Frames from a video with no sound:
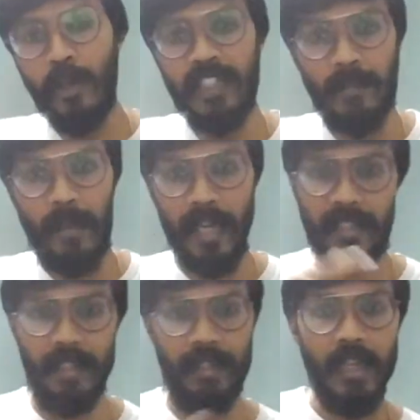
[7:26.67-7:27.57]
book in the
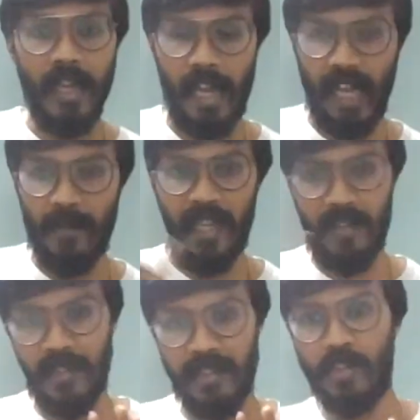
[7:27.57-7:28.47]
market, I'm
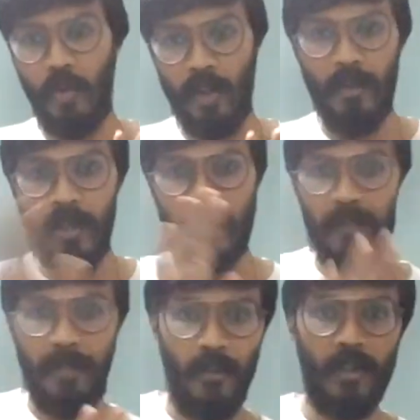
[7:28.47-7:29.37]
done with this old book.
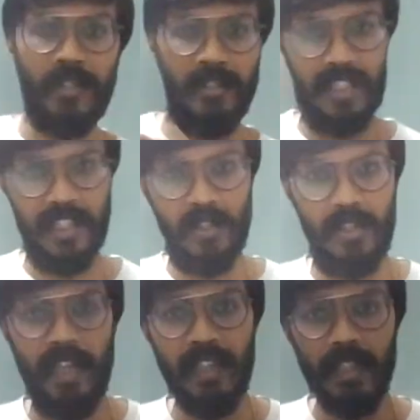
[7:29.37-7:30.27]
Before we switch into
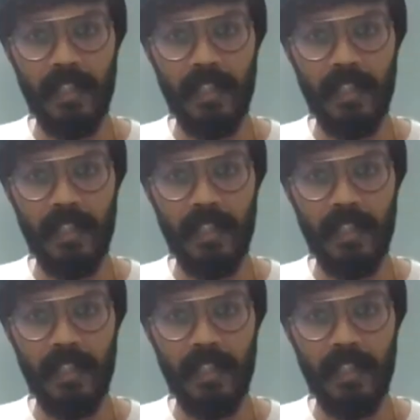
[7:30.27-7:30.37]
that,